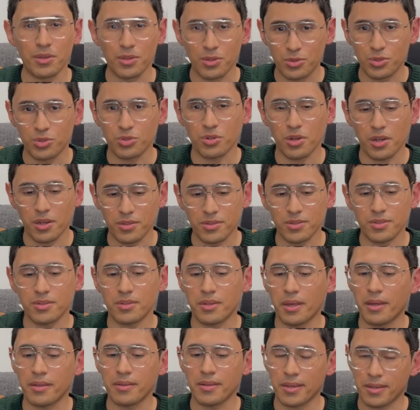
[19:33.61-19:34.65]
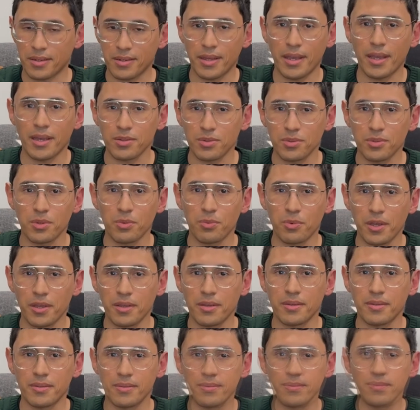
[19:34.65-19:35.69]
you trust and that can handle the weight.